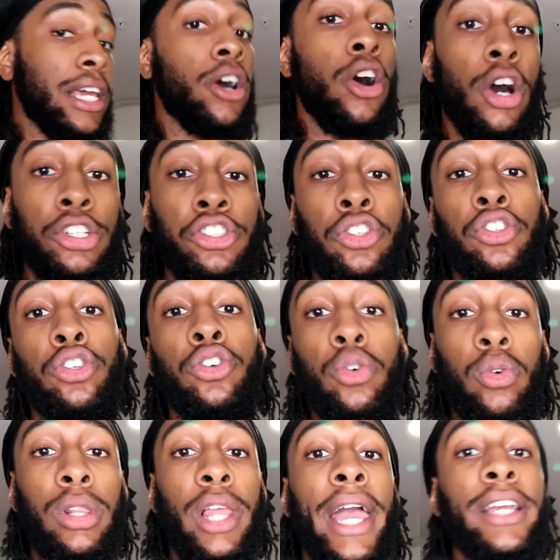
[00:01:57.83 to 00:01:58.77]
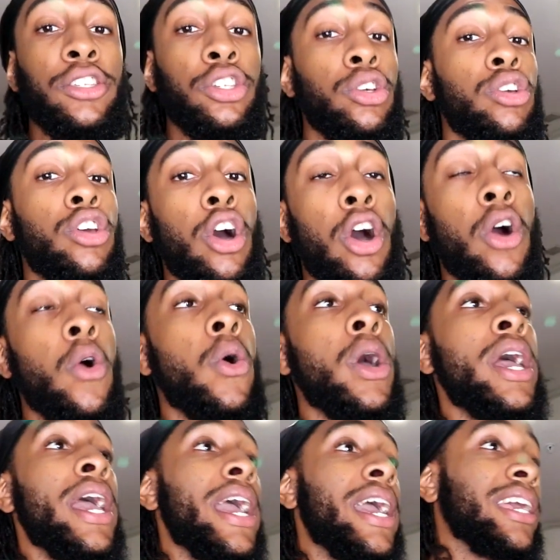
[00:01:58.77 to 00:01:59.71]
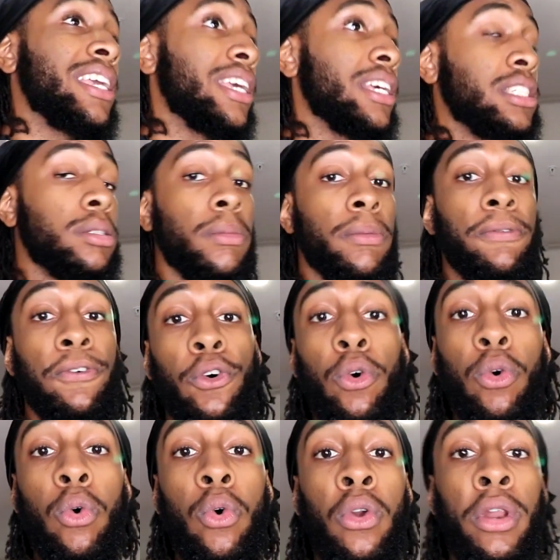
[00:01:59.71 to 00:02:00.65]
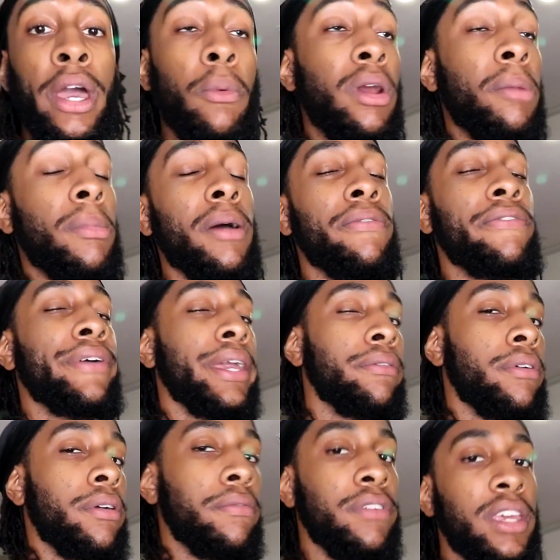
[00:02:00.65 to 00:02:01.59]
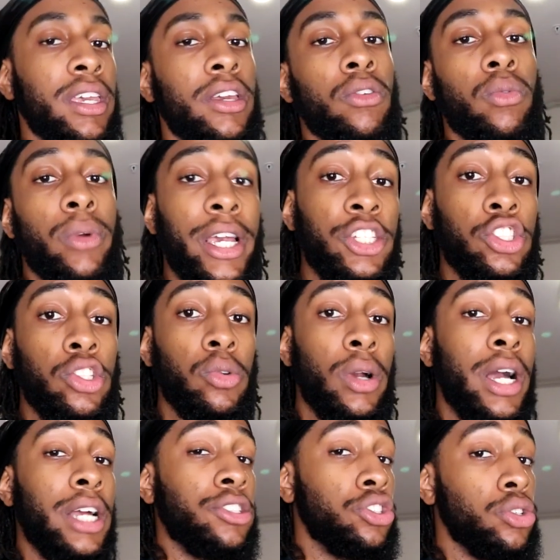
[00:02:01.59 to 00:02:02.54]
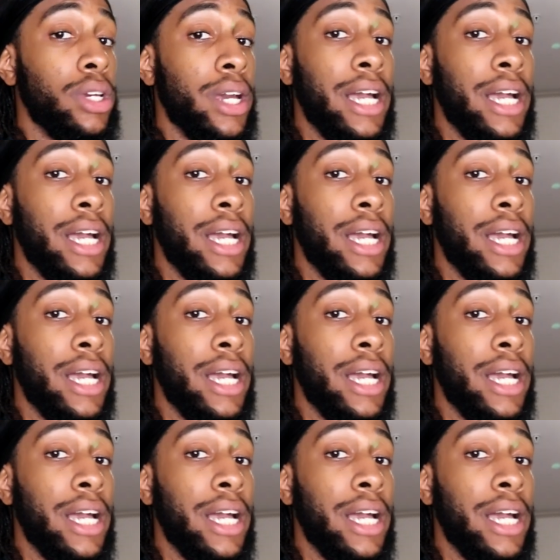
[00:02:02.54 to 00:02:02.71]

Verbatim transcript: I also do like to go and get some food at one of my favorite vegan restaurants. You